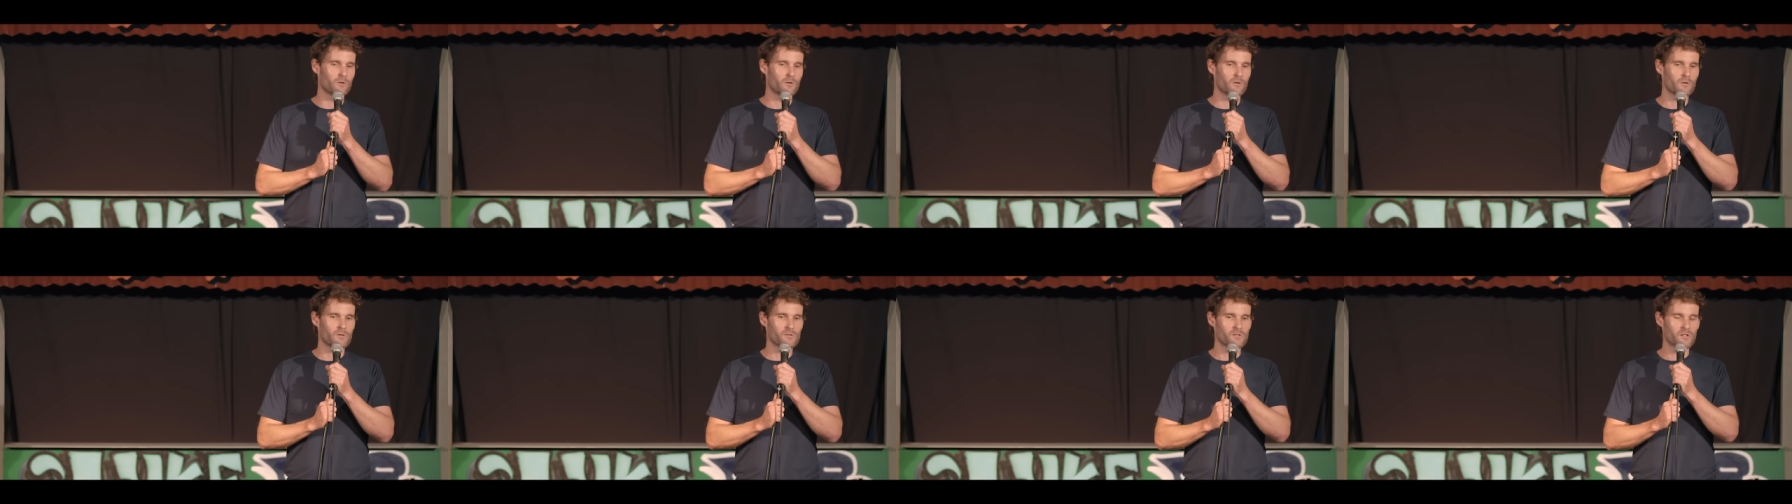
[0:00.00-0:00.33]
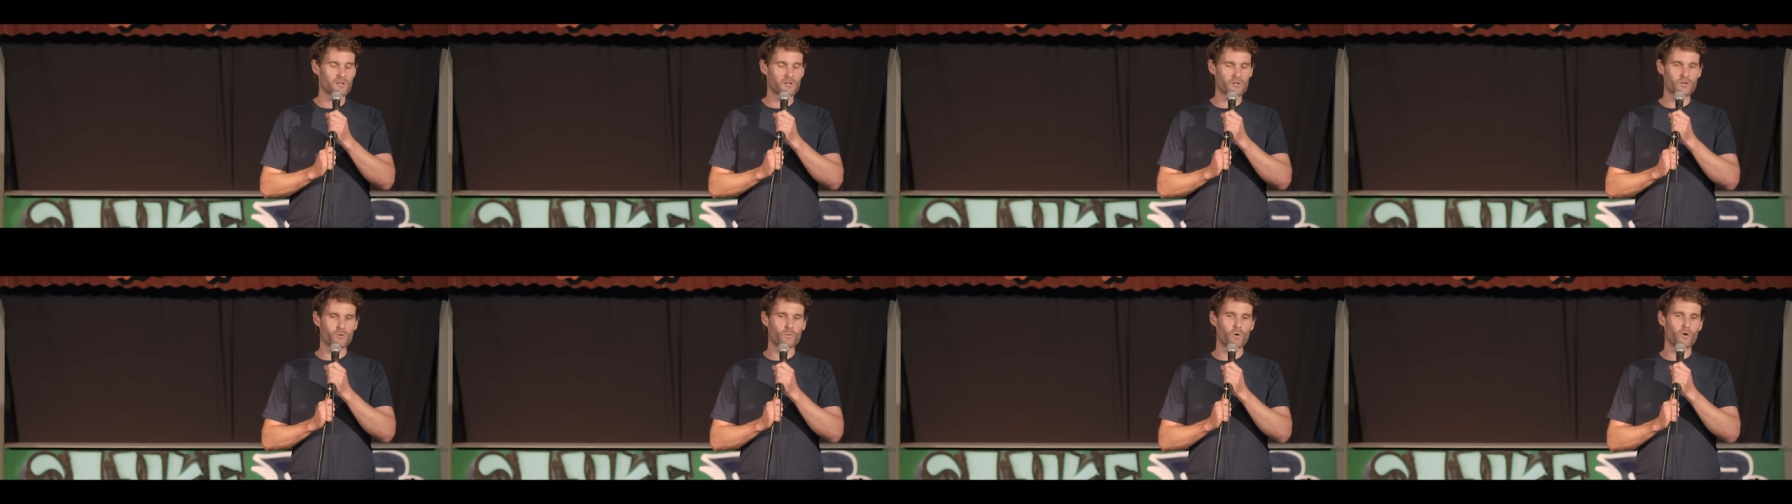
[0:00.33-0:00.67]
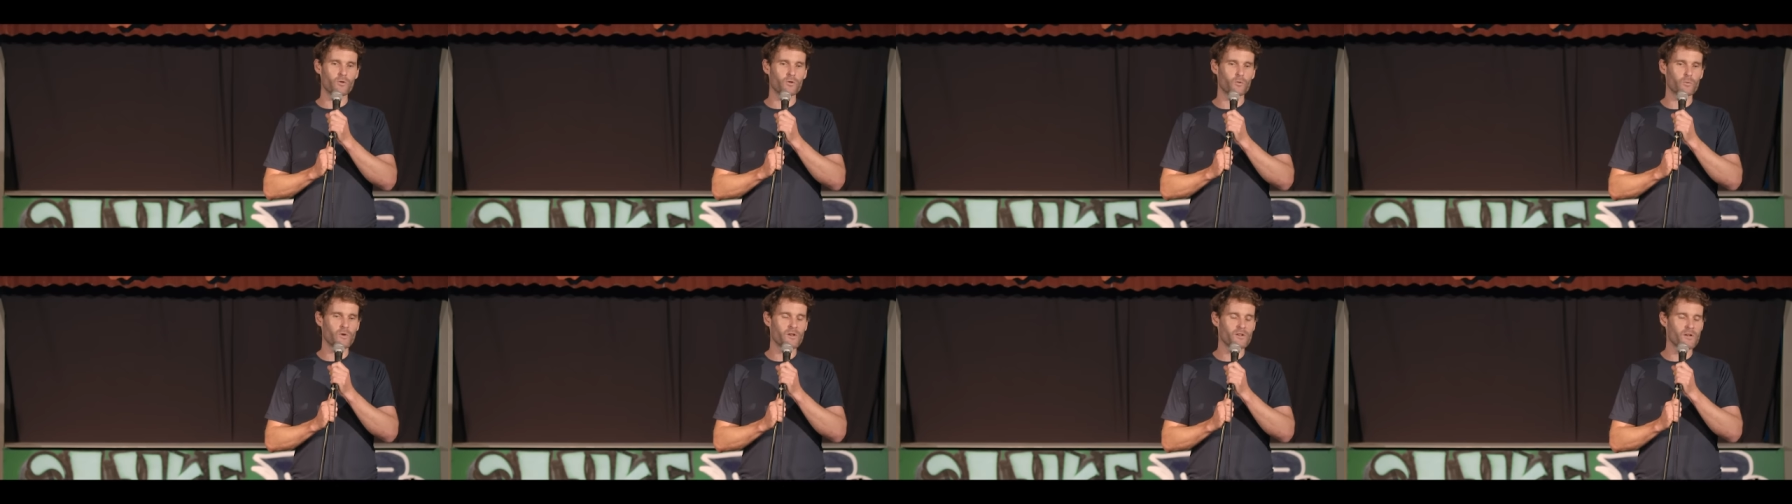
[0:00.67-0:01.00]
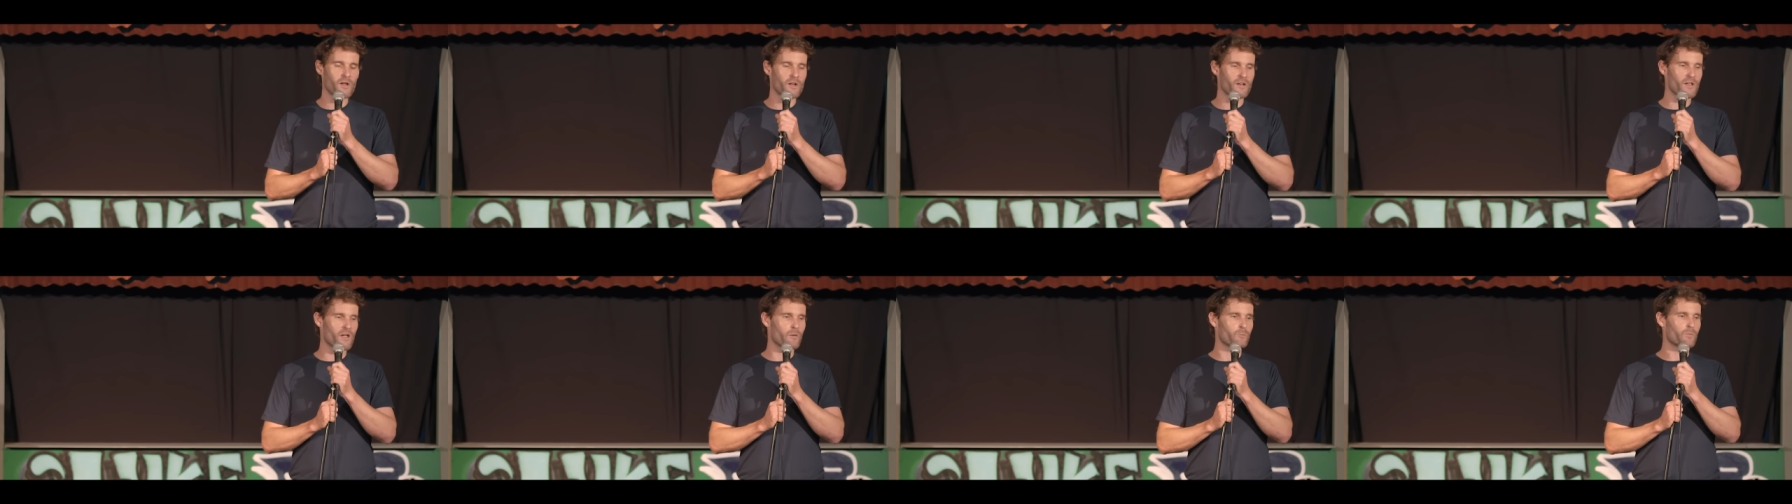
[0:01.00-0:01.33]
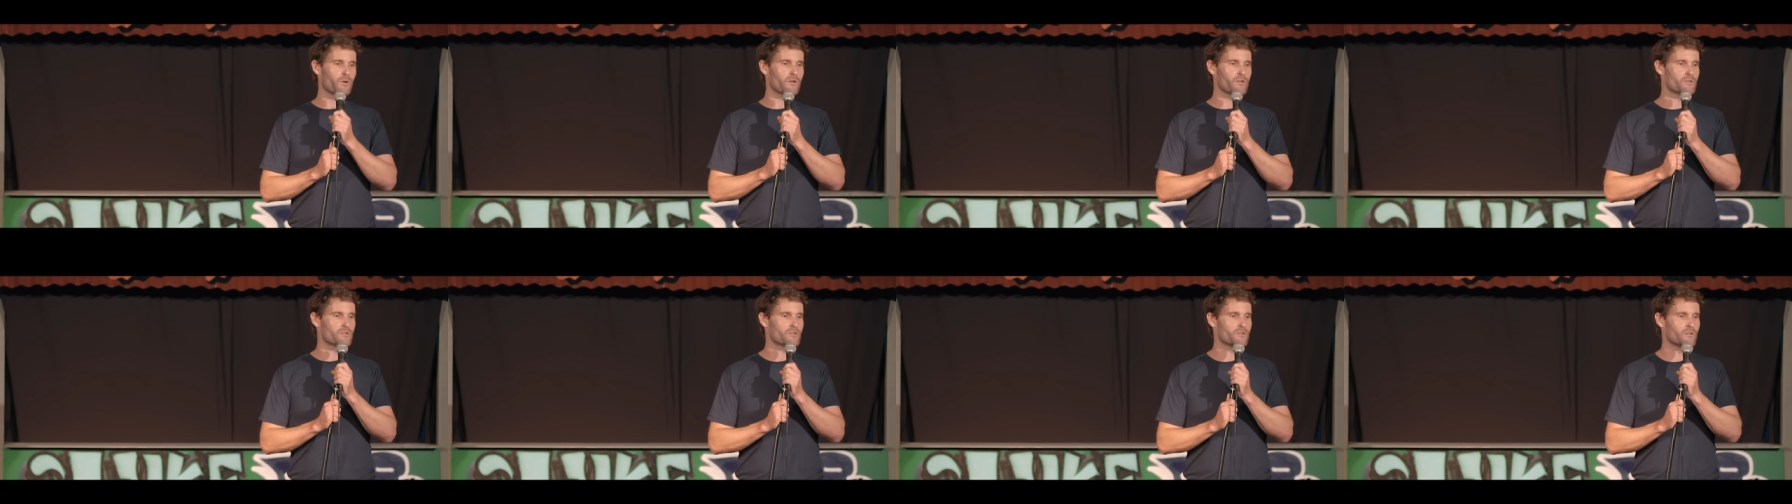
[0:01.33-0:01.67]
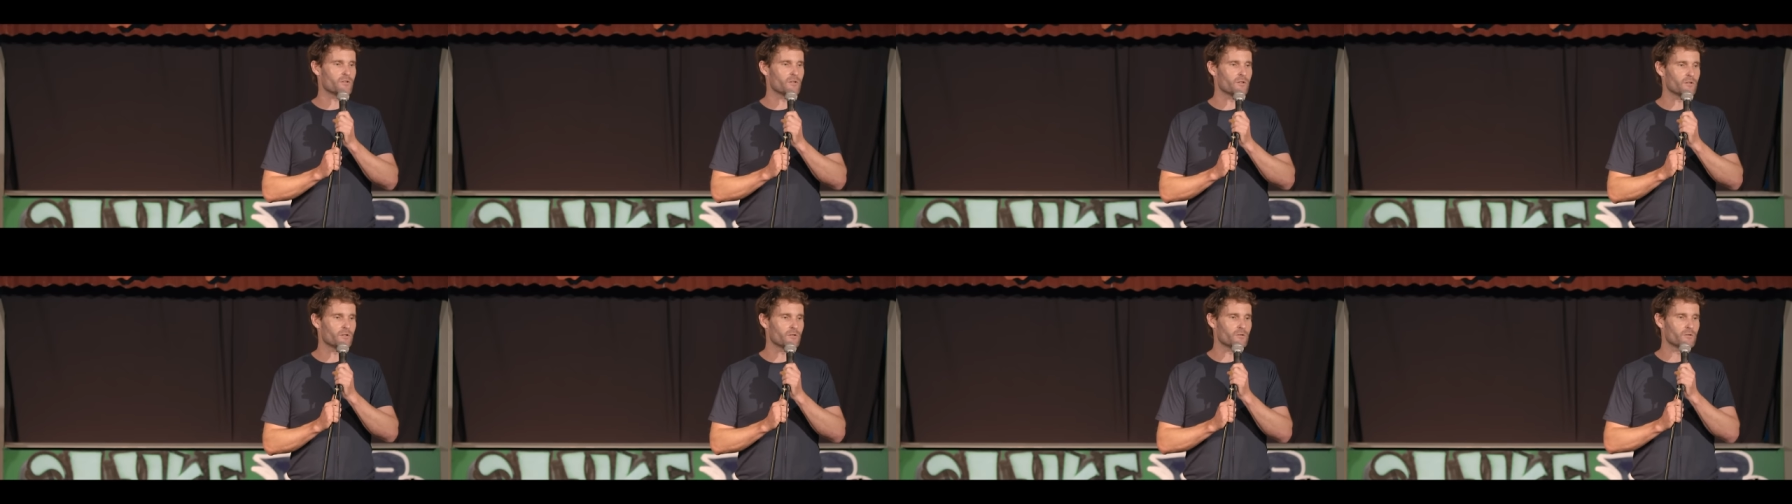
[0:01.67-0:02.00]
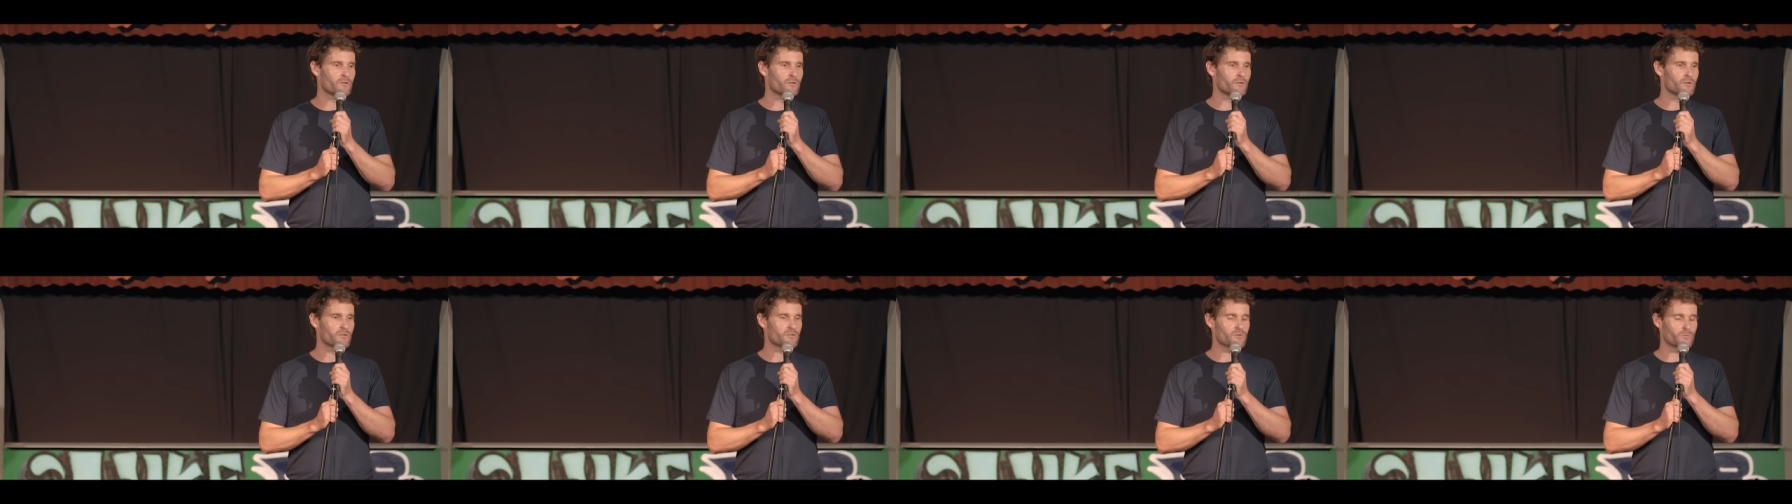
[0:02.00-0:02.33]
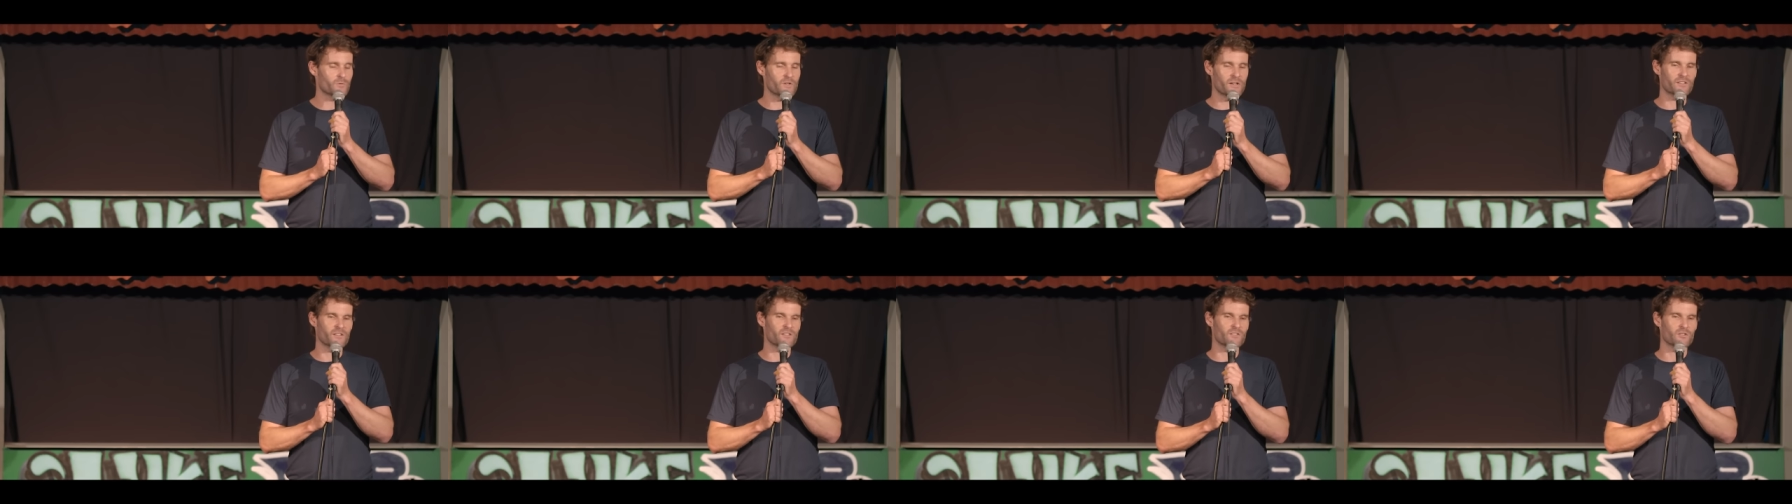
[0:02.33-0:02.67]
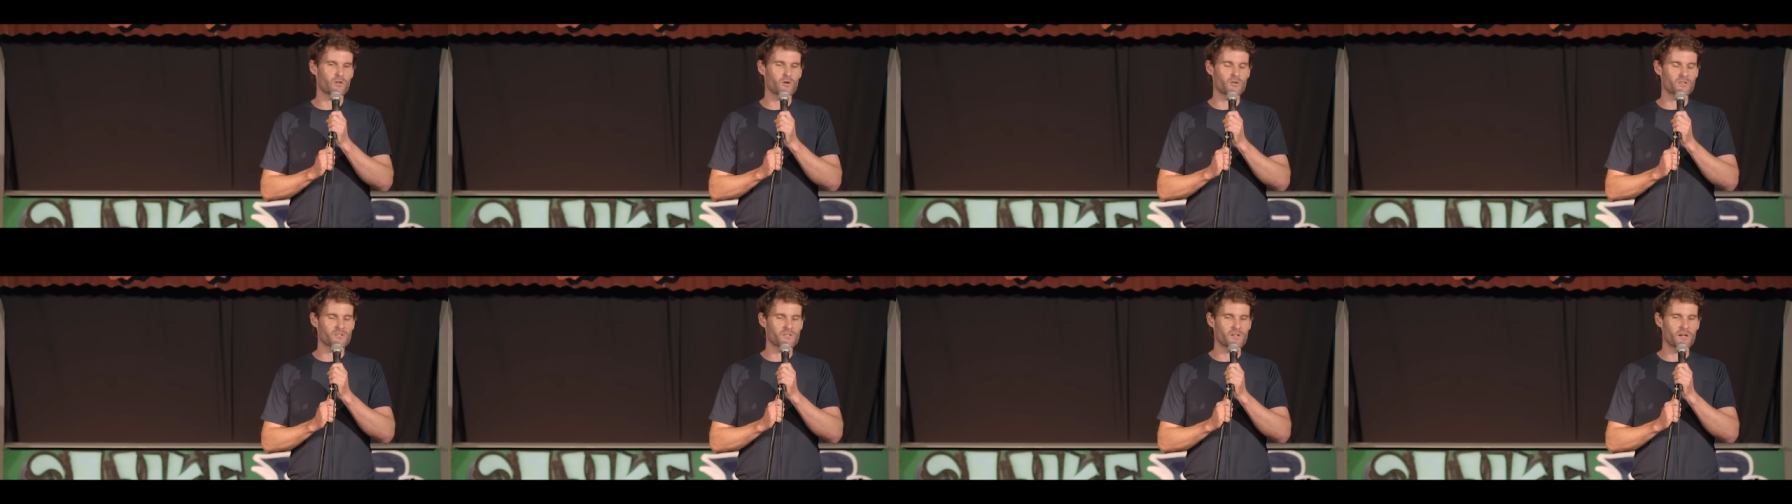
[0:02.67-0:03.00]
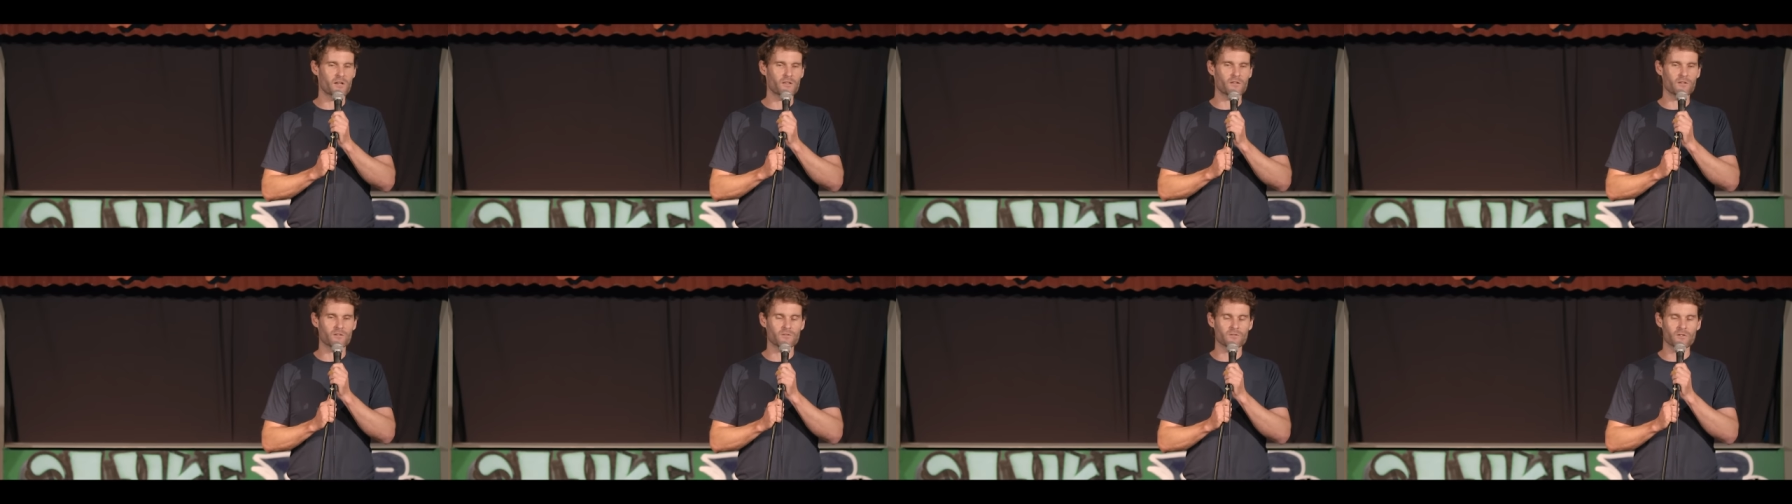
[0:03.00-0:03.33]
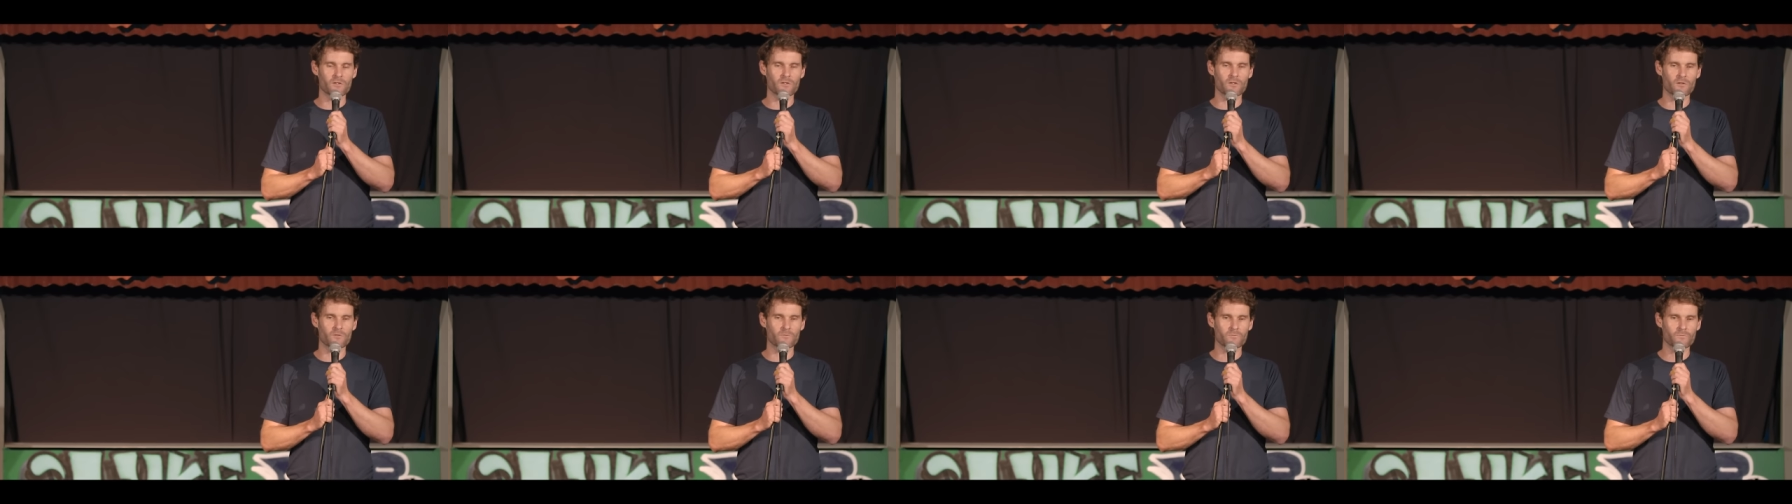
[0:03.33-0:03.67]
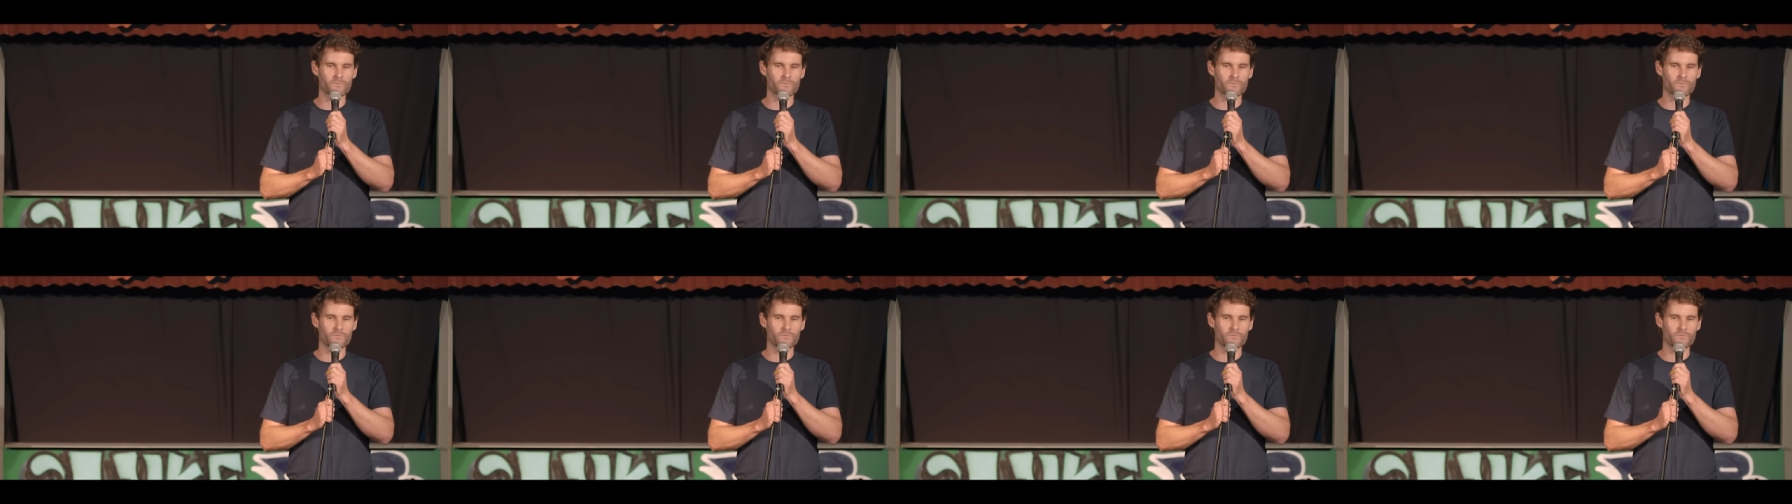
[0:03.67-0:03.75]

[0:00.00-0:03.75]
He said, "Could you wind the window down, please, sir?" I said, "Well, that didn't cost anything, did it?"